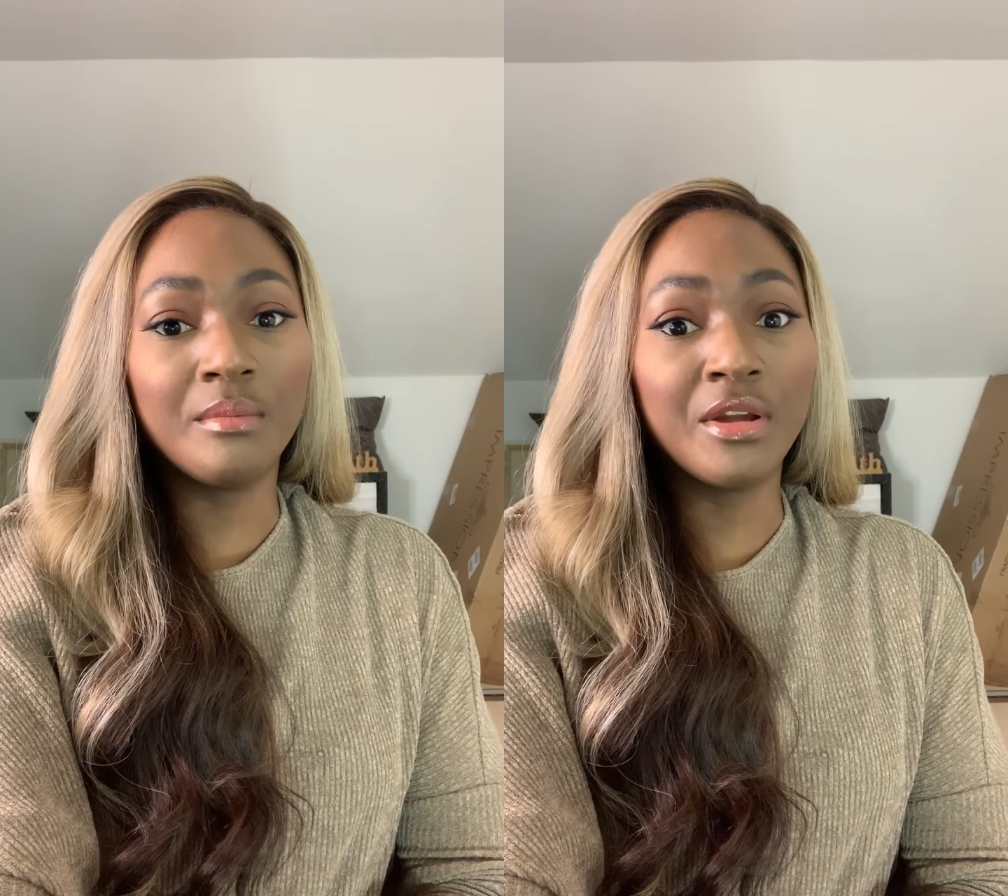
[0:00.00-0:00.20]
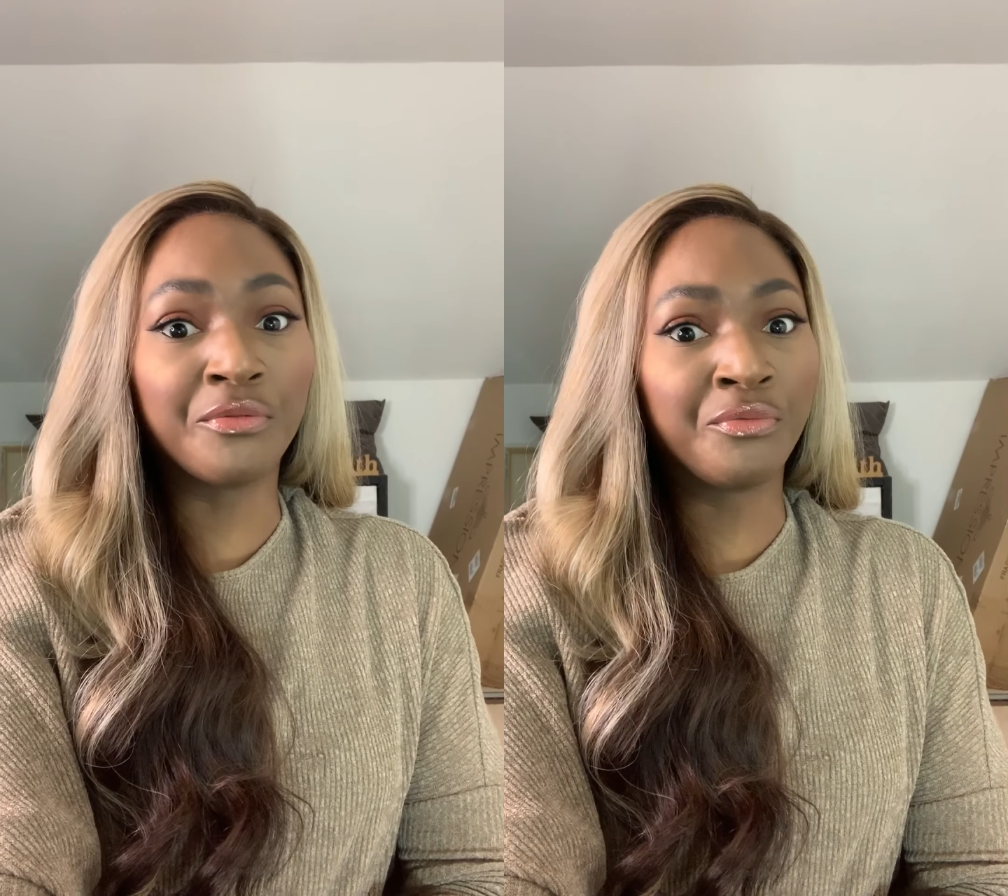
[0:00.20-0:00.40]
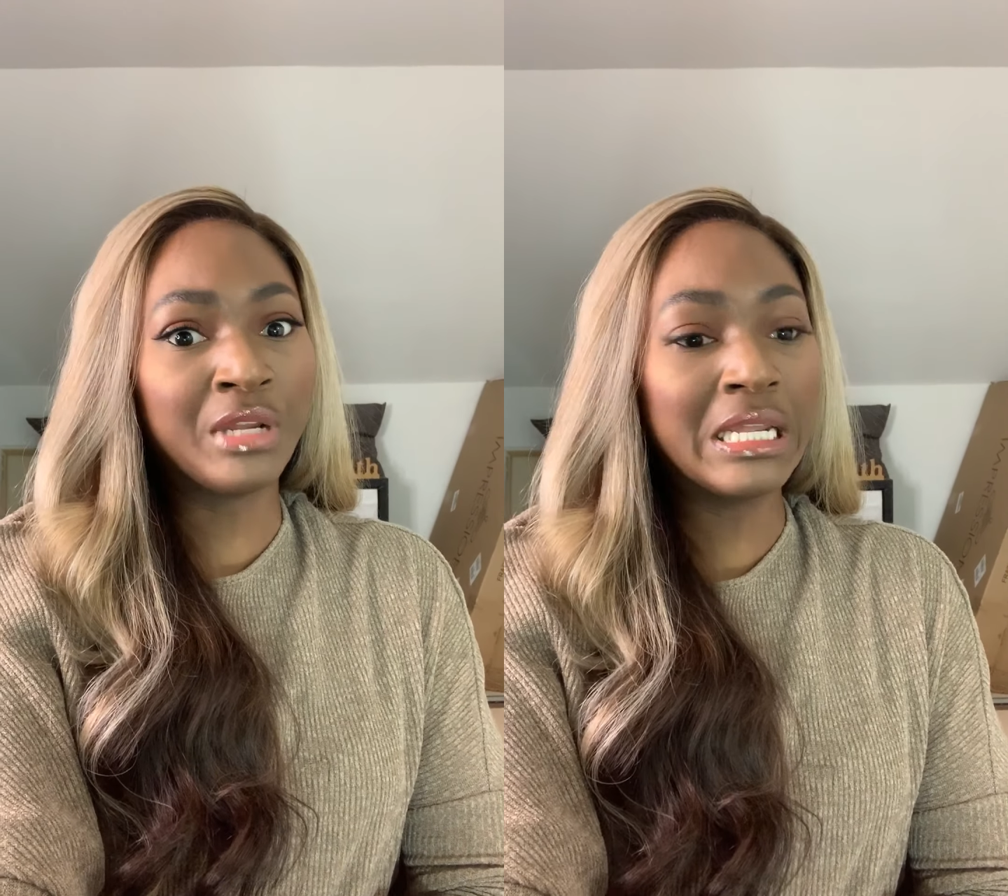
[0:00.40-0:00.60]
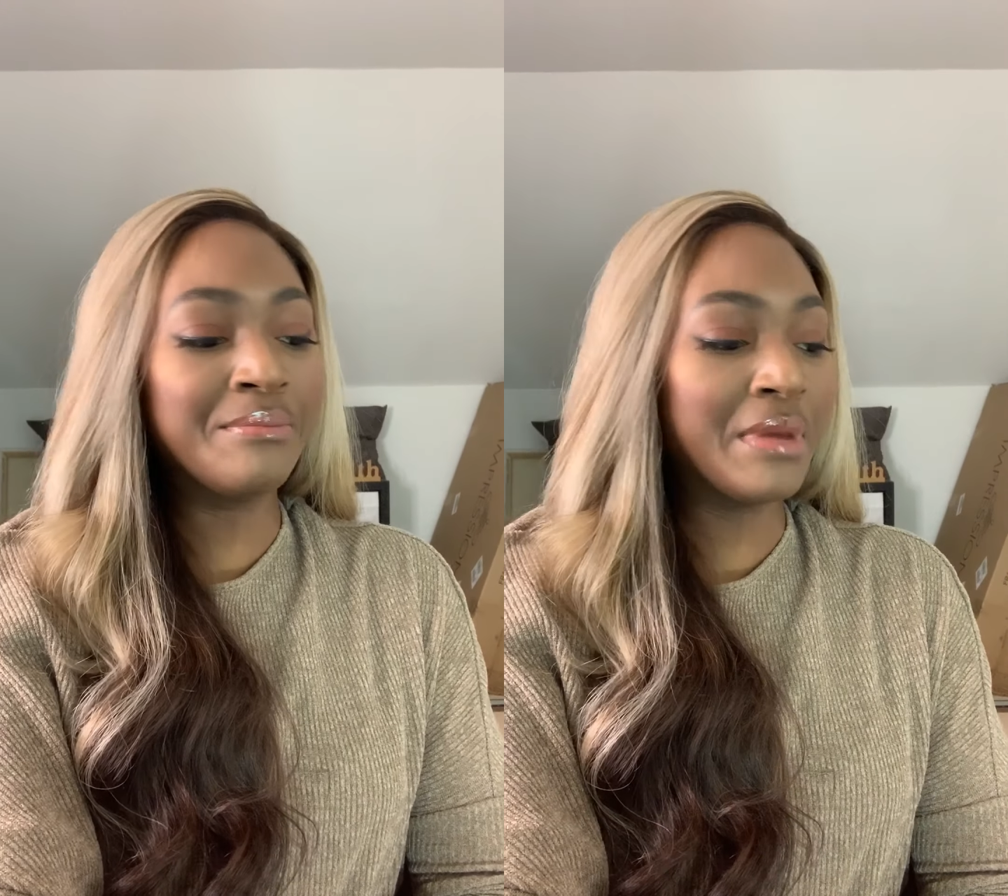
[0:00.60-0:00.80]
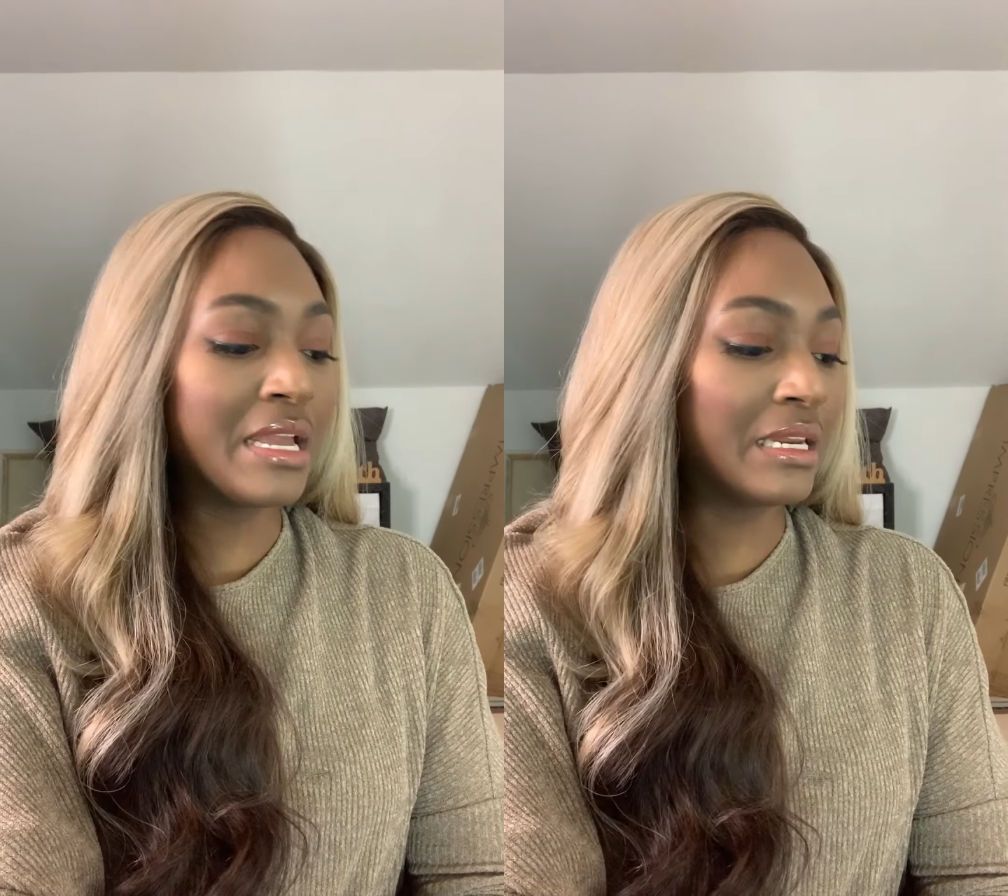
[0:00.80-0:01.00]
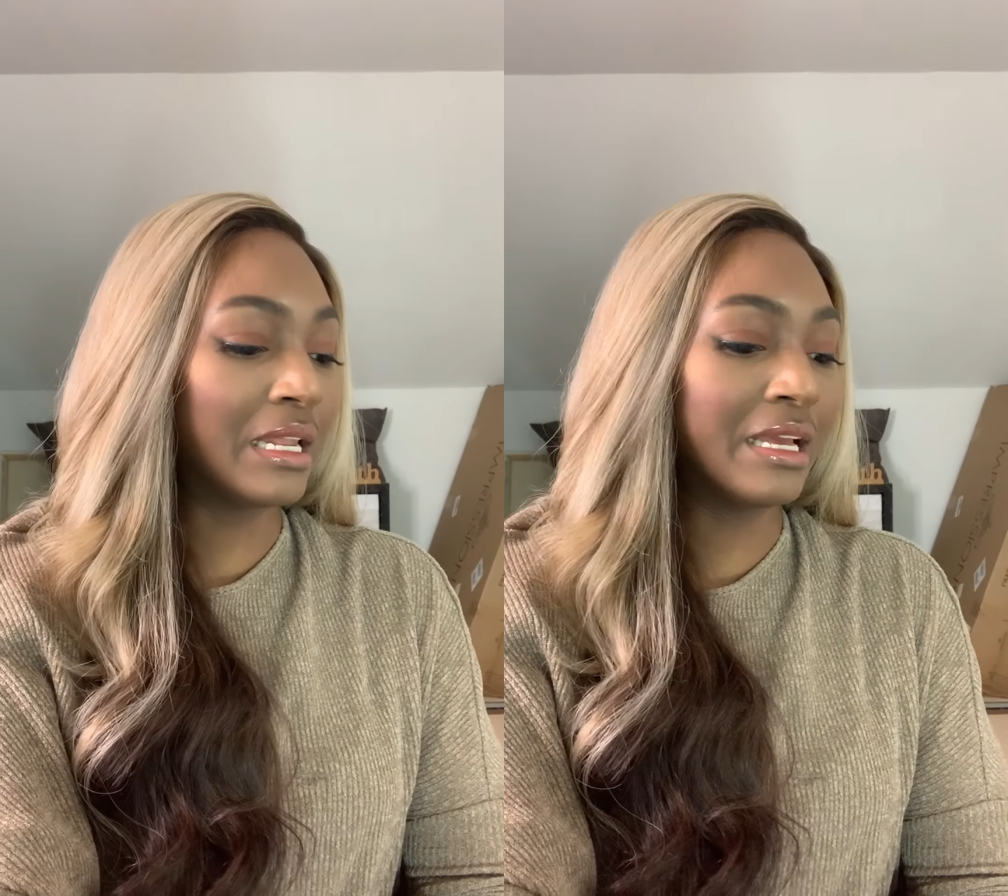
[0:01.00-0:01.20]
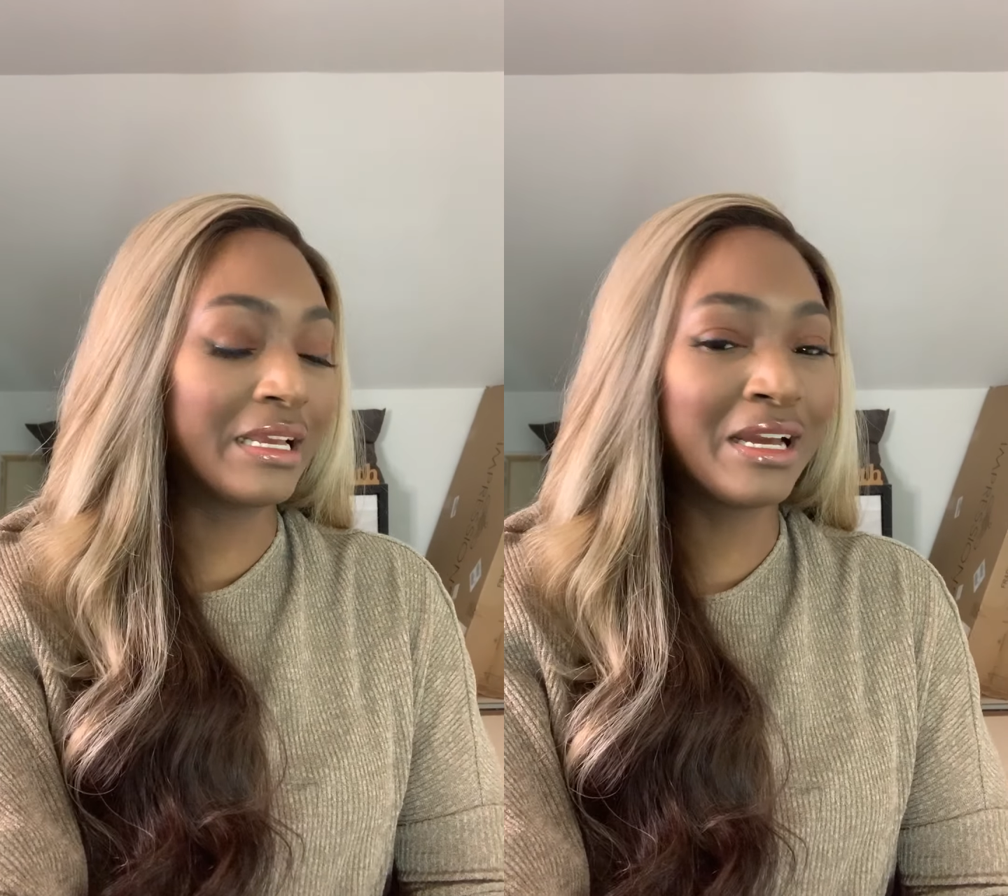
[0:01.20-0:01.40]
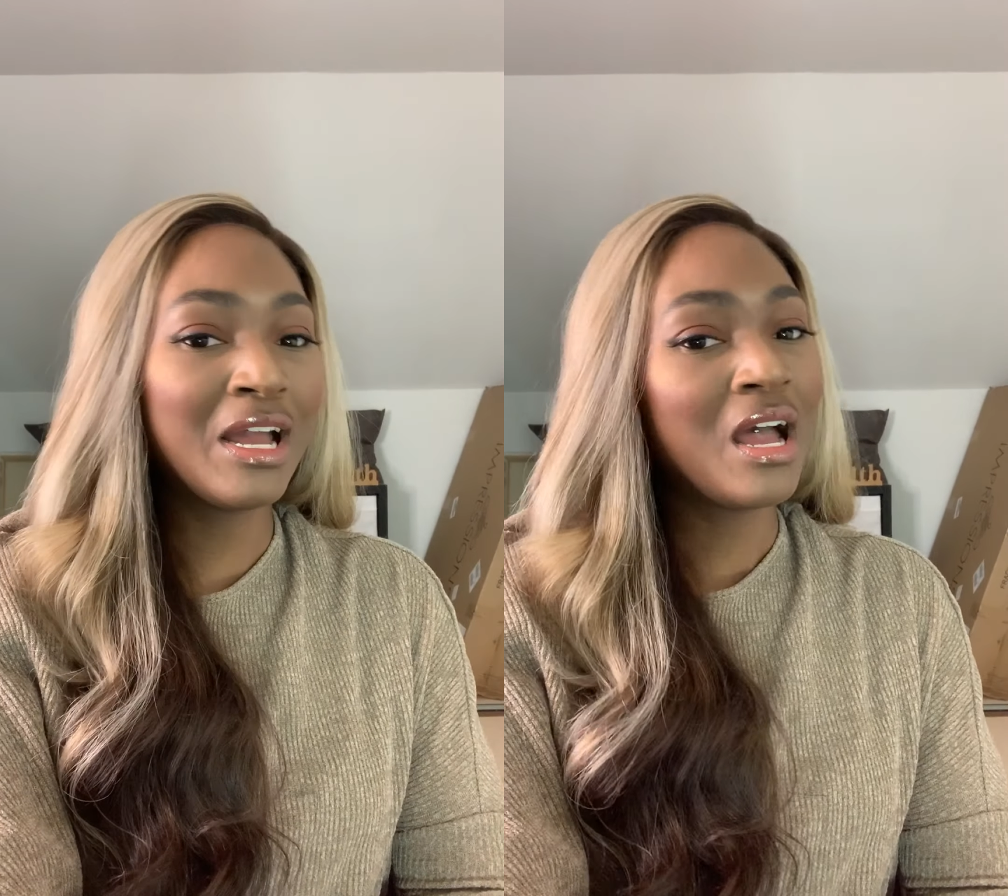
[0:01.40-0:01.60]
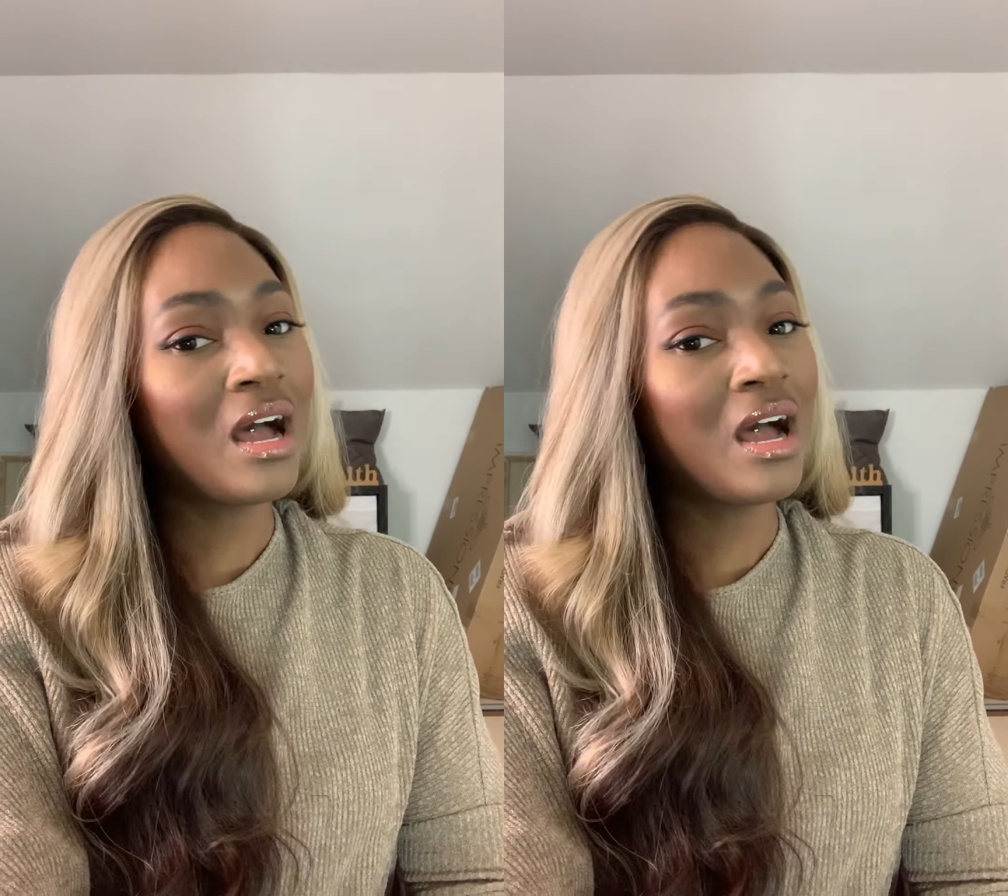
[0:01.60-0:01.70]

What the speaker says: It really made like